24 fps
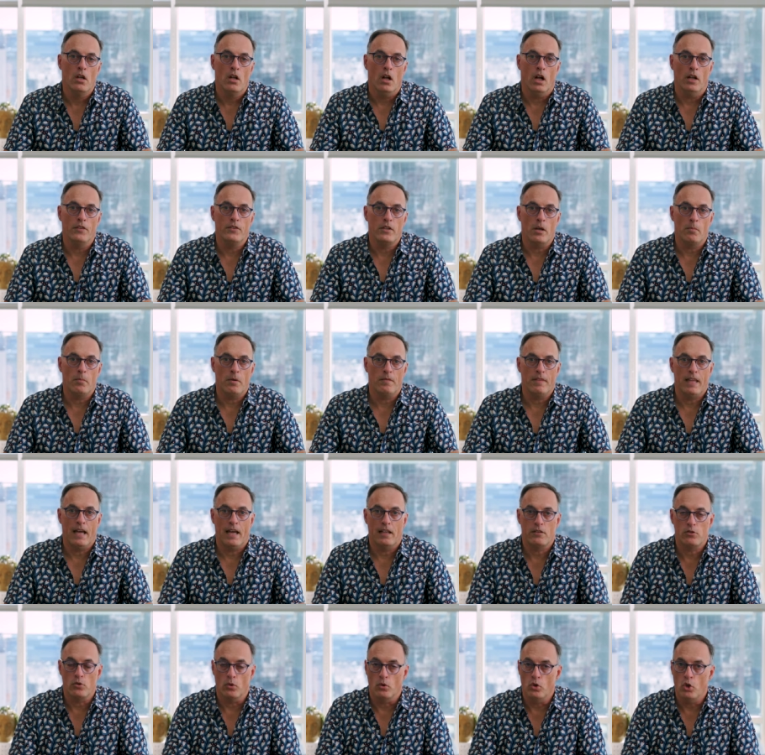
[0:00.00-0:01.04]
on top of
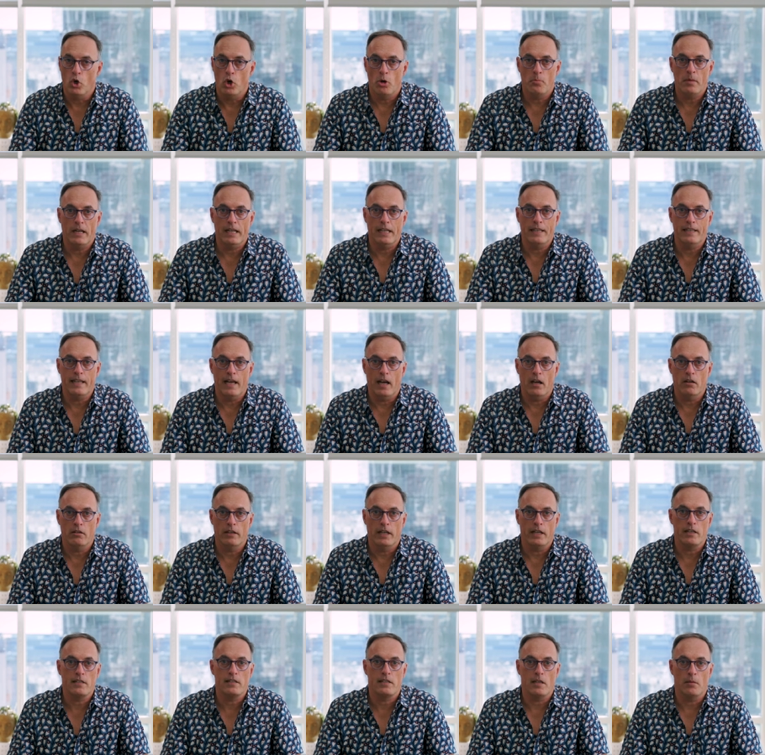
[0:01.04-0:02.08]
that, so no money down
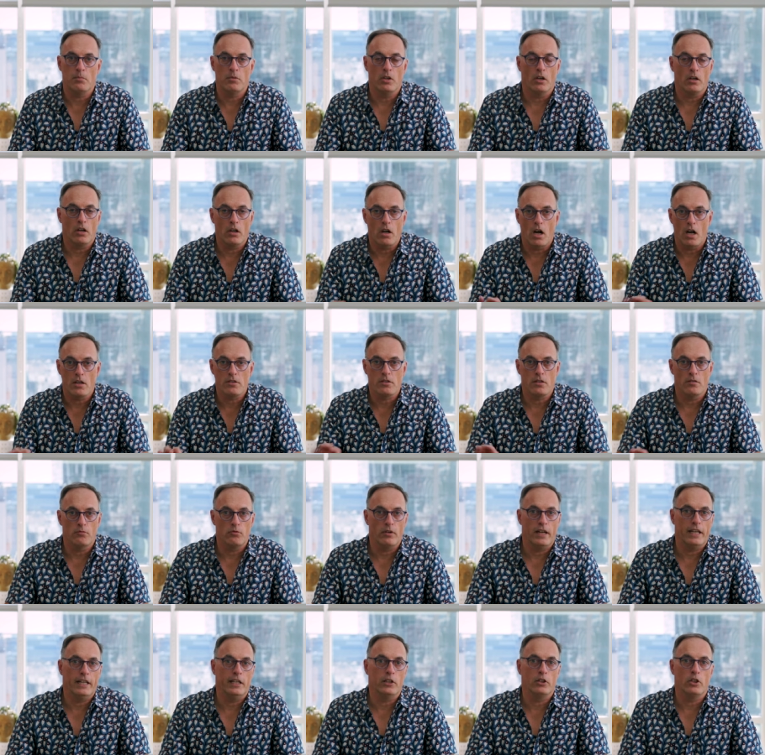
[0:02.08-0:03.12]
except the cost of
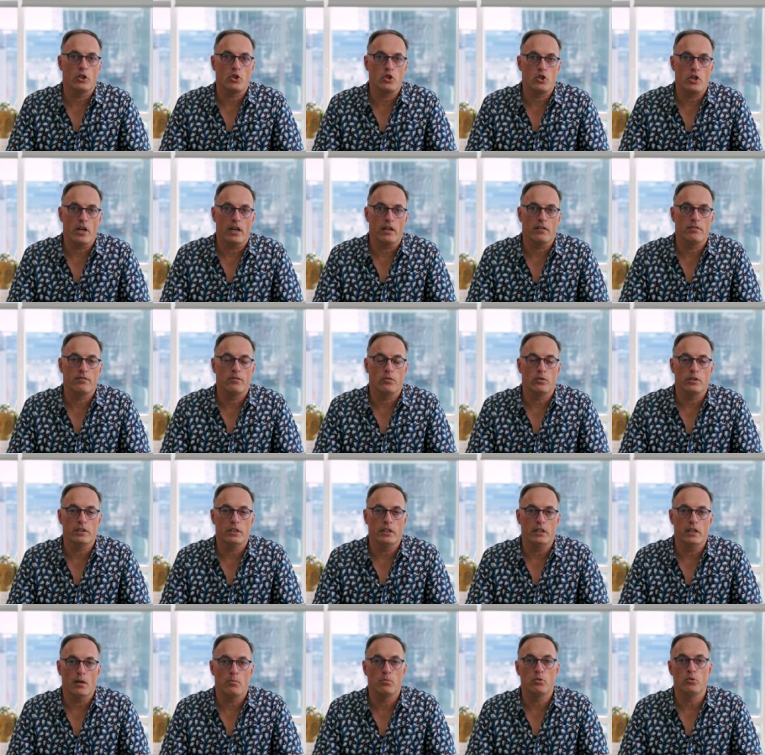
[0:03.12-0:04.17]
writing the check for
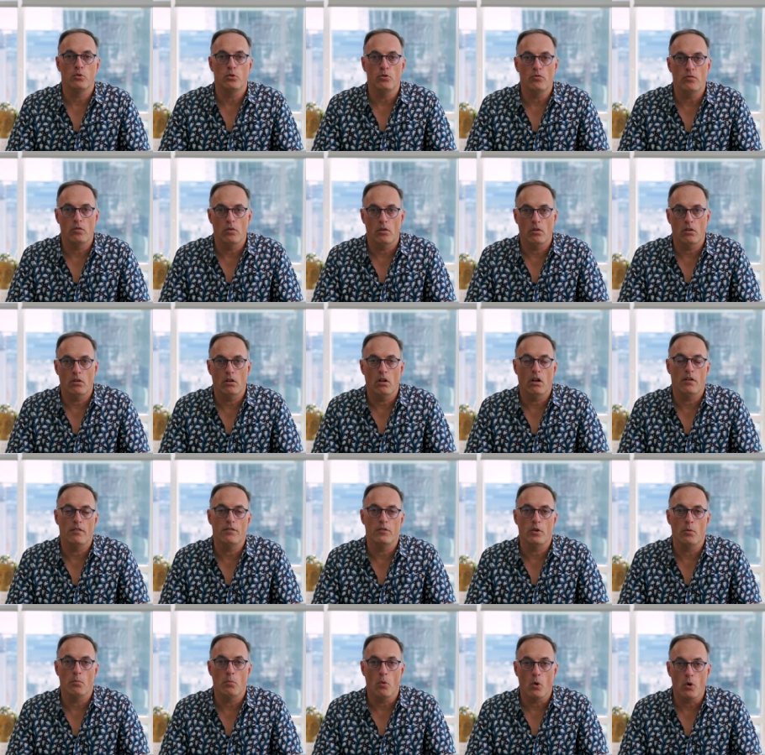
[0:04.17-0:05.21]
the approval of
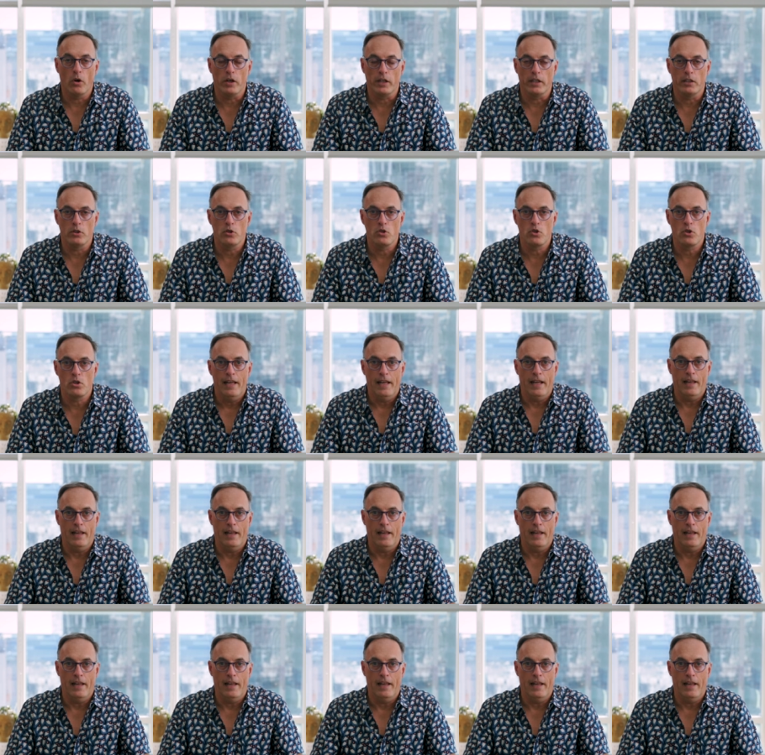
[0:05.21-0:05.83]
the mortgage.